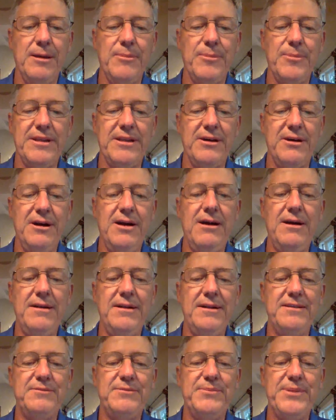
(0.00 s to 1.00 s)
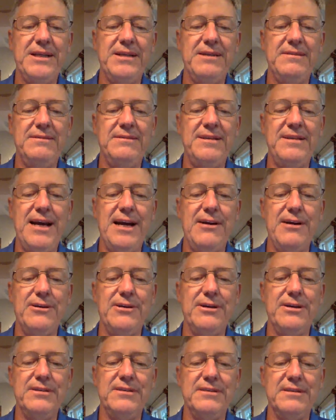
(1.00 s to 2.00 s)
But there are these big
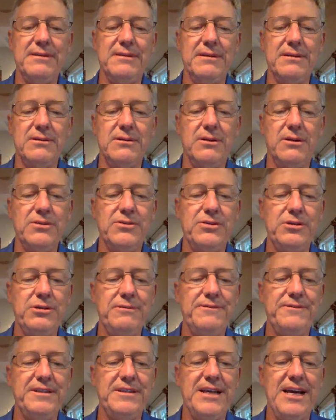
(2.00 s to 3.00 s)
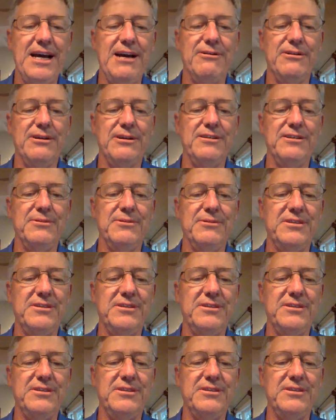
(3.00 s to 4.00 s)
towers that are called tufa towers, which
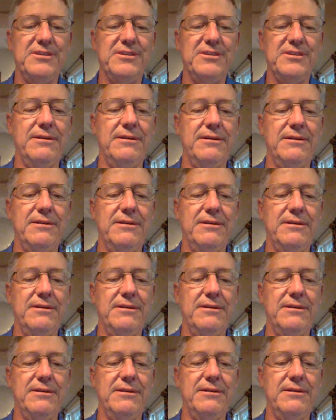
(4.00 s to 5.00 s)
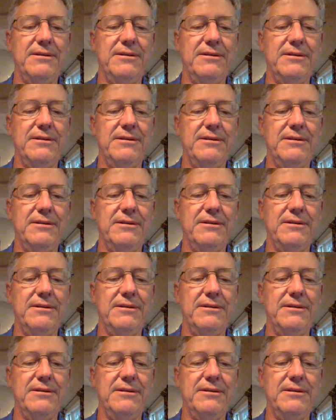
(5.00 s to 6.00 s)
stand 10 or 20, 30 feet up
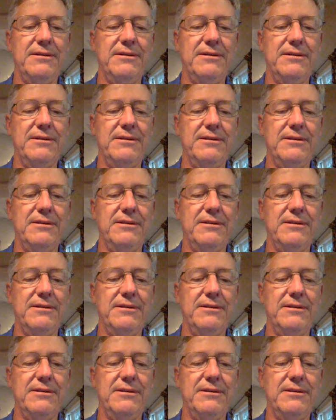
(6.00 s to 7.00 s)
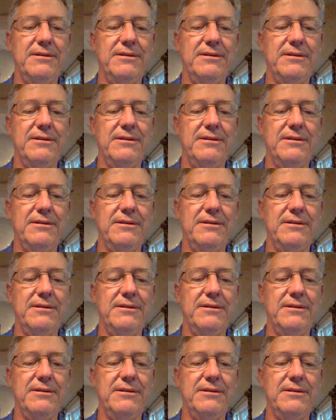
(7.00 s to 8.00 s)
out in the middle of the water. Perfect
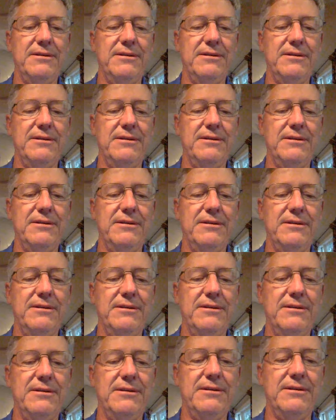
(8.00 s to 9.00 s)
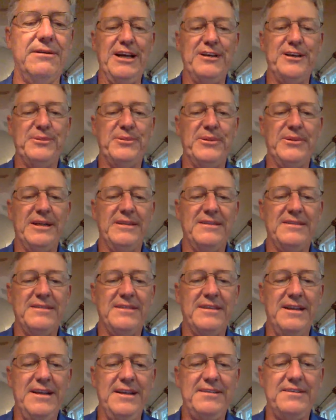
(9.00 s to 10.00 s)
little big platforms for ospreys
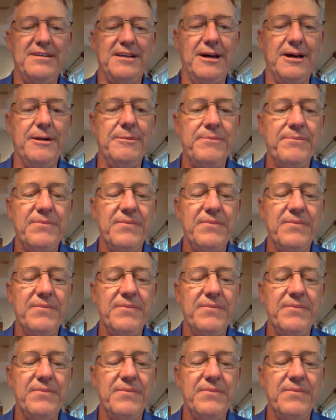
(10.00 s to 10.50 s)
to nest on.